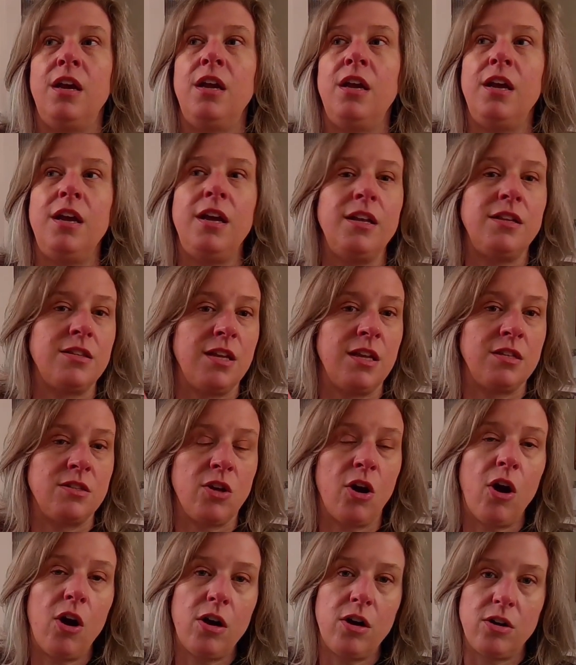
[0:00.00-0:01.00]
it's
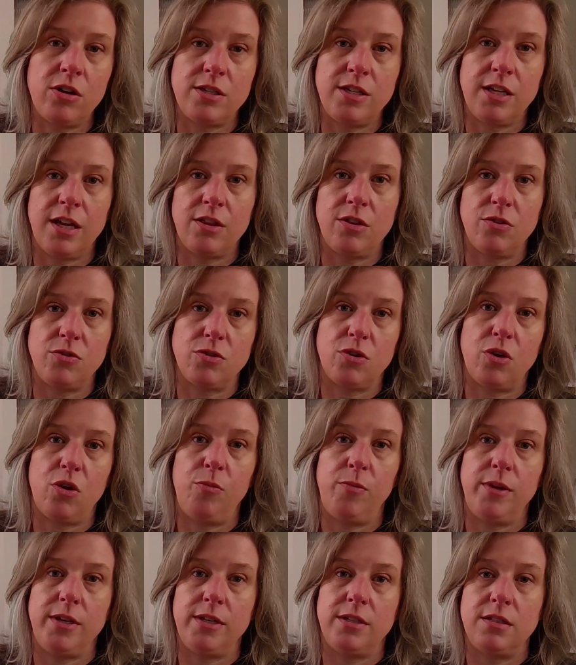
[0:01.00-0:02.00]
harder to get those
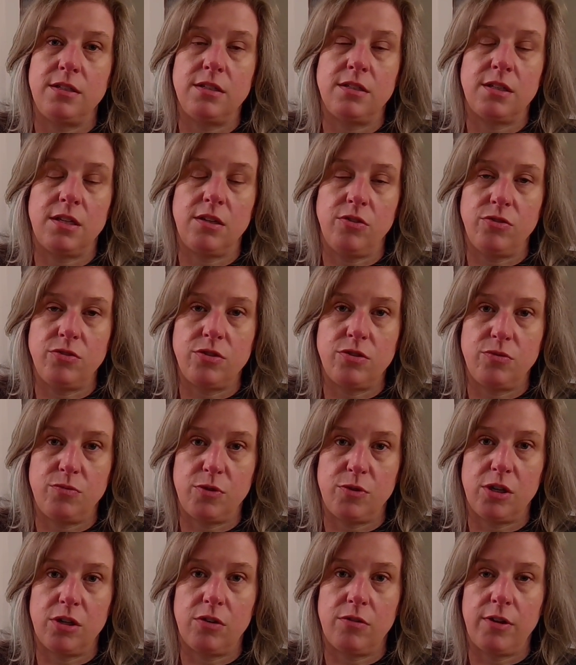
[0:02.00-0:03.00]
coping skills to
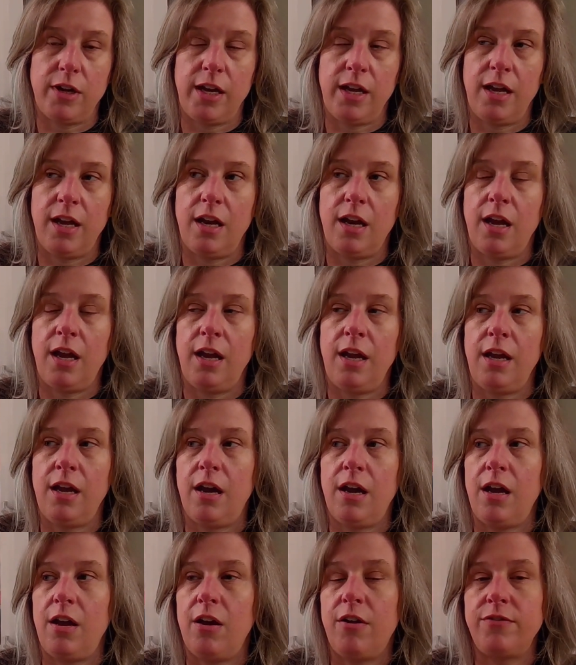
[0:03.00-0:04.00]
work, right? And I
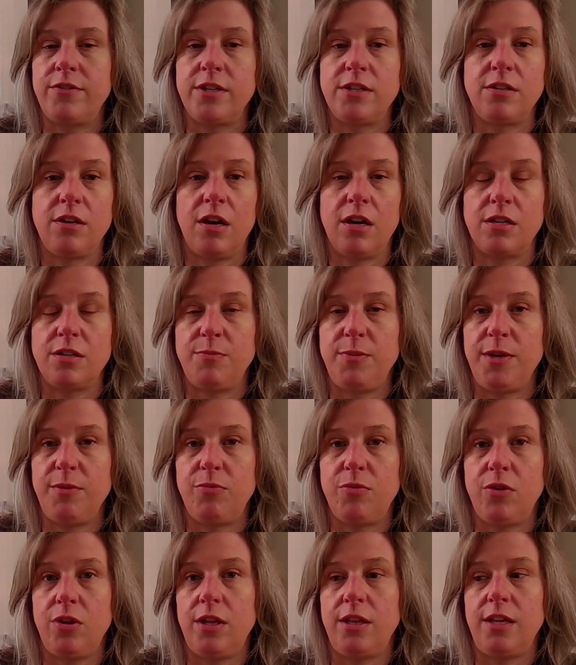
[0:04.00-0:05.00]
often talk to
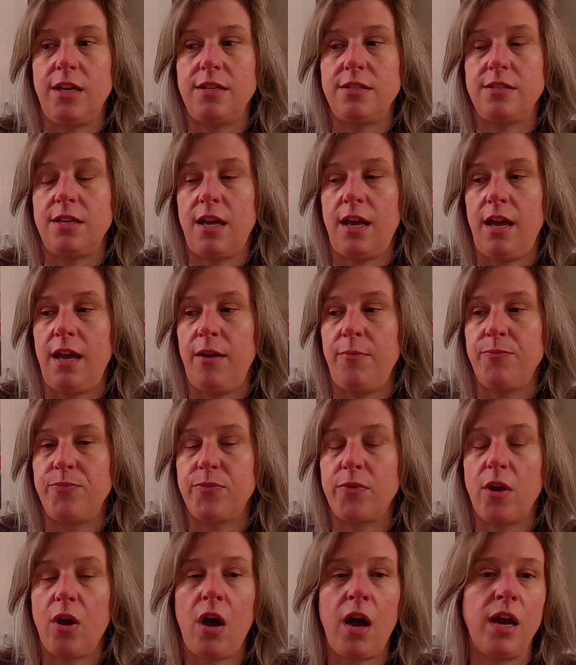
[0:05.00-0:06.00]
people and they say,
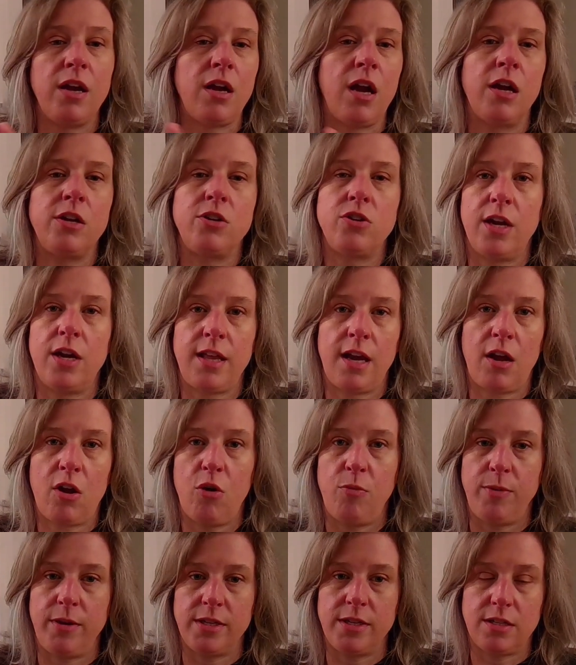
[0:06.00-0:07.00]
I tried that
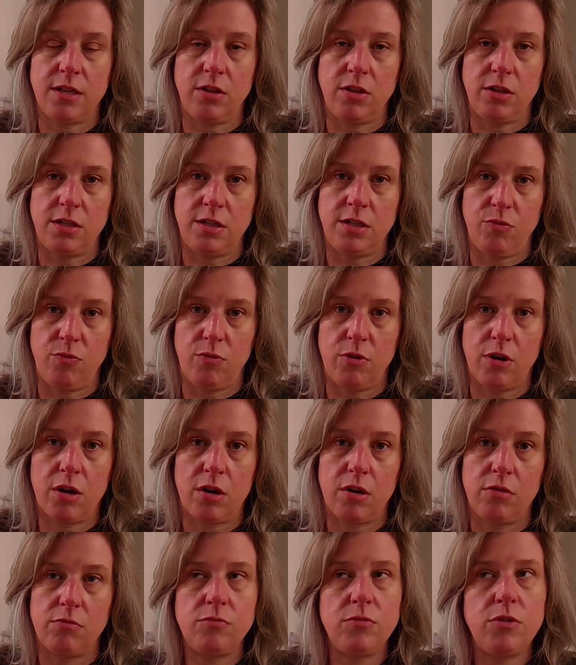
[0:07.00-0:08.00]
coping skill, it didn't work.
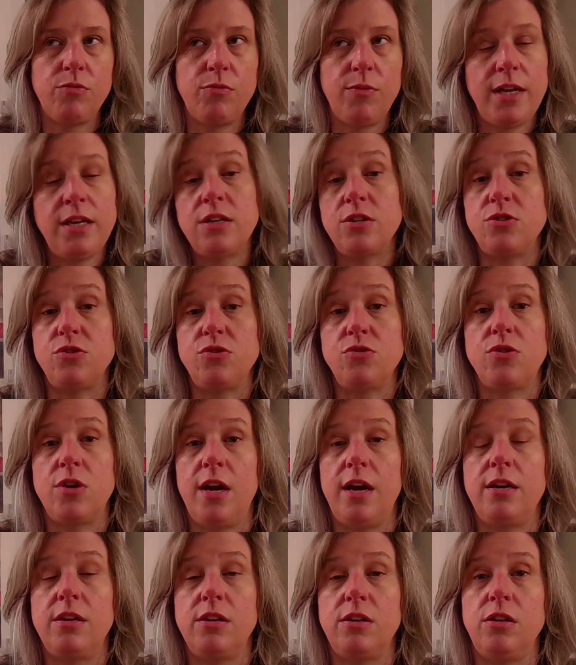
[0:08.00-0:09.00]
Well, when did you
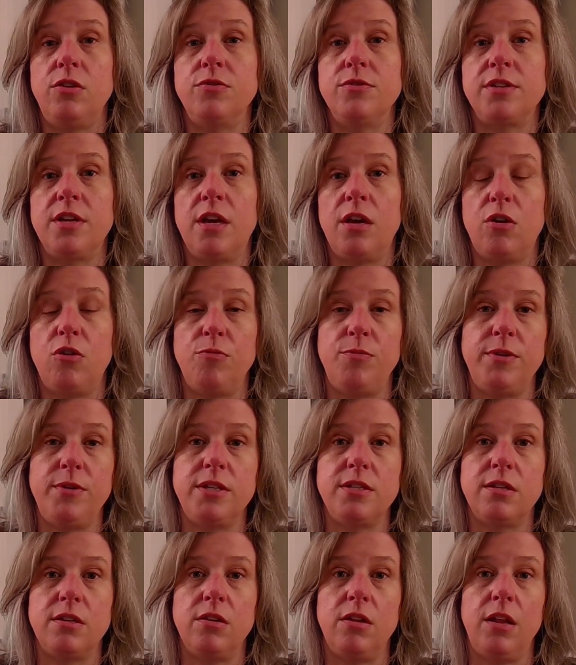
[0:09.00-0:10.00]
try to use that coping
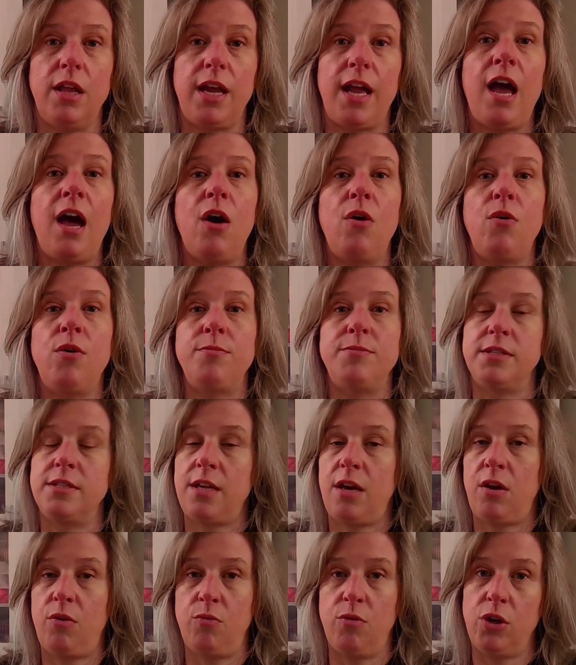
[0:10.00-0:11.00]
skill? Like, how
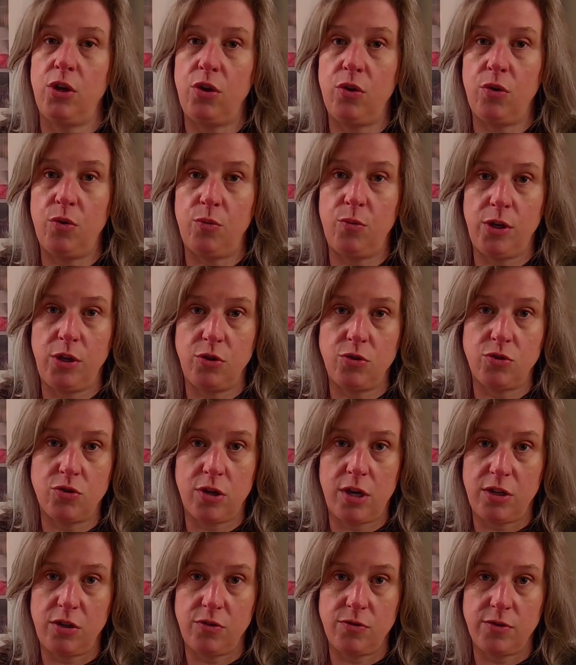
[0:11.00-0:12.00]
upset were you when you
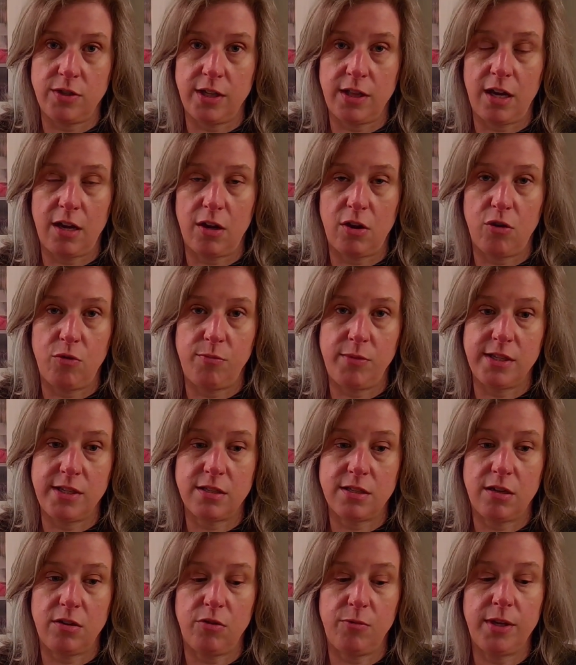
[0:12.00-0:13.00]
tried using that coping
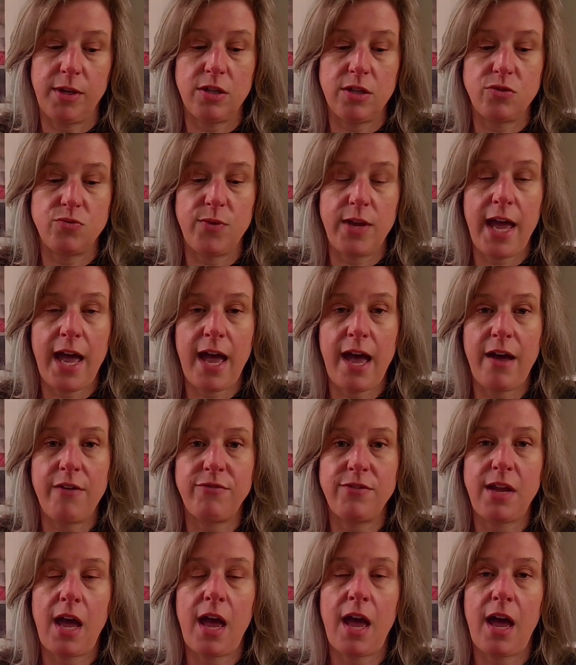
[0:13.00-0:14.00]
skill? Because we have
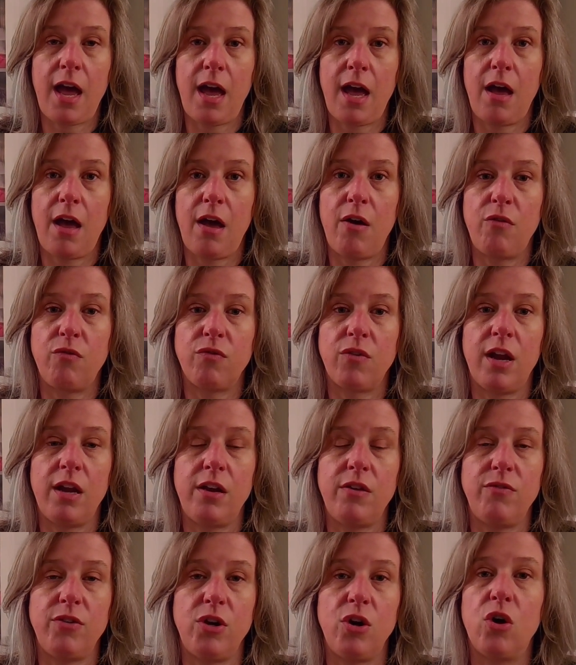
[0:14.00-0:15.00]
to have kind
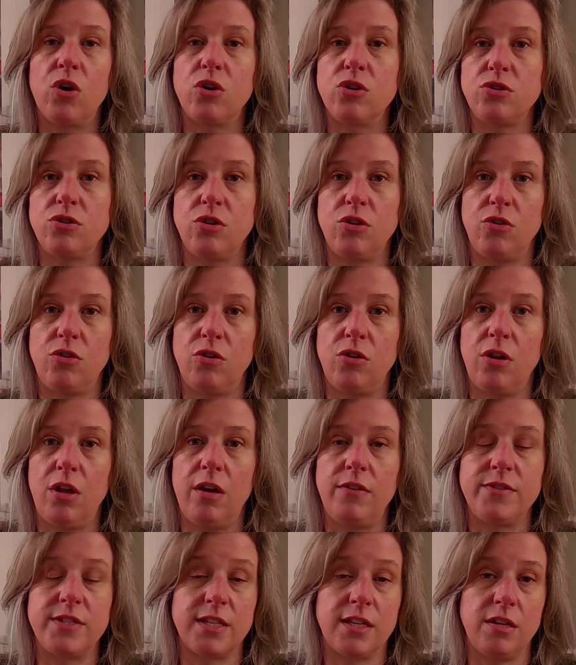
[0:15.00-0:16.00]
of an arsenal
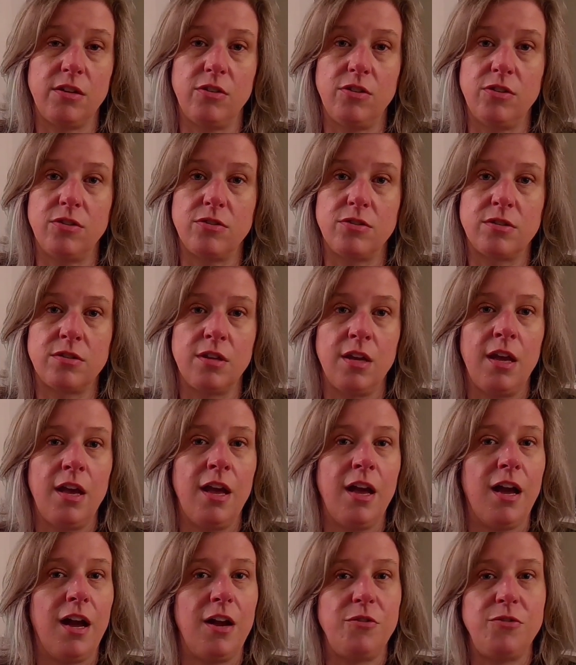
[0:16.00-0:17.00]
of skills,
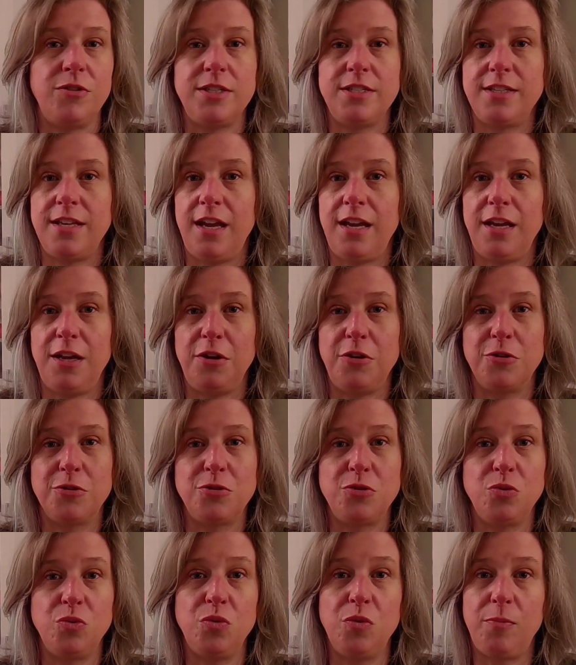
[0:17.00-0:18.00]
I always say, in your
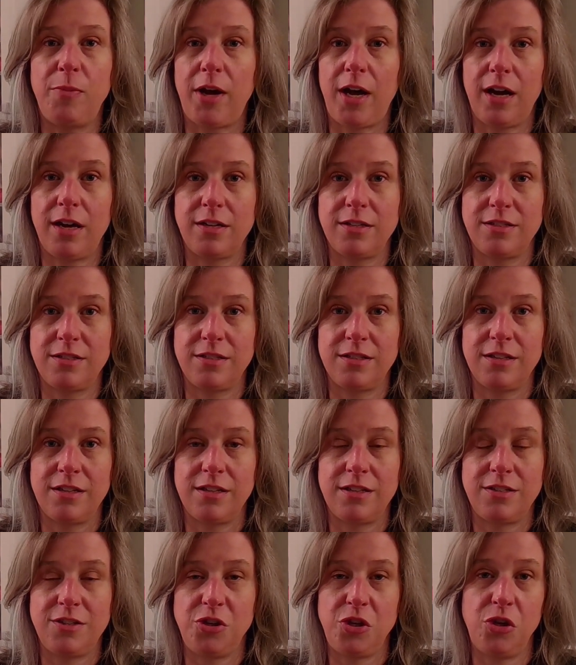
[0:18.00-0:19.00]
toolbox
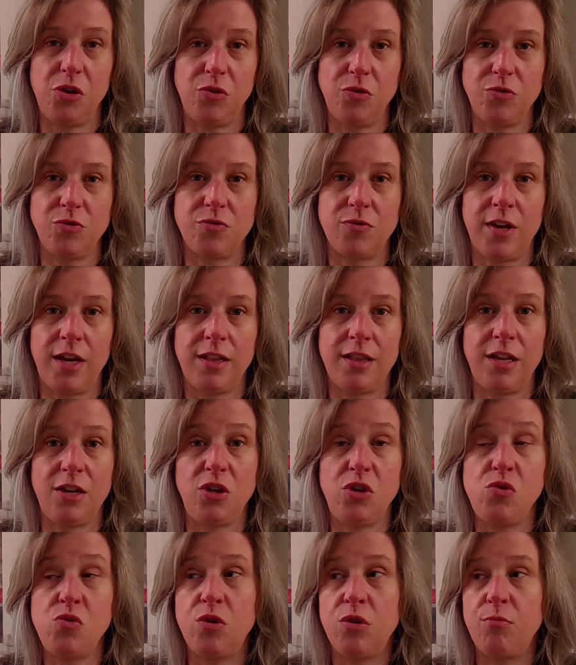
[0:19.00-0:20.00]
to use, right? That
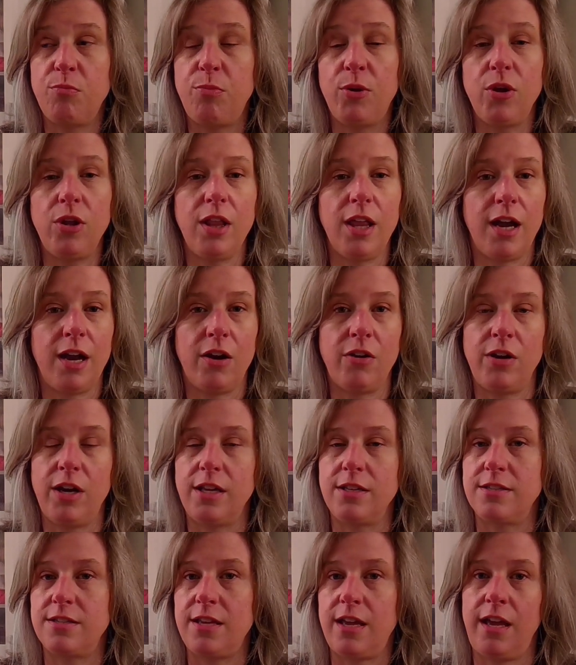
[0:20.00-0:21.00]
you can pull out
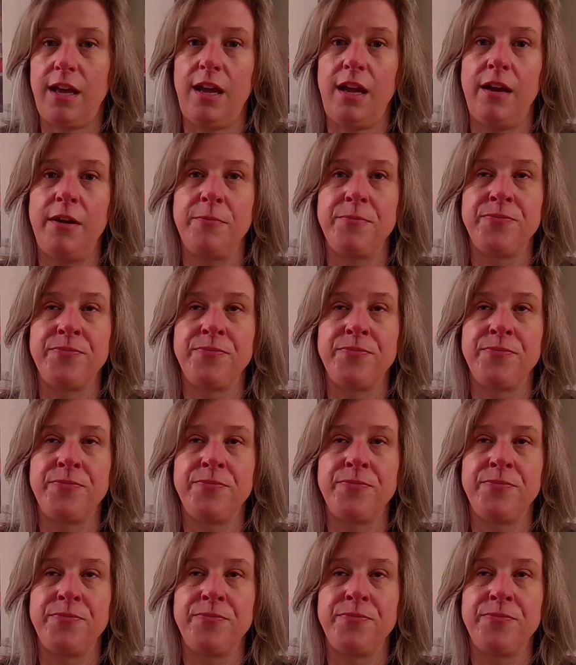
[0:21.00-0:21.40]
and say,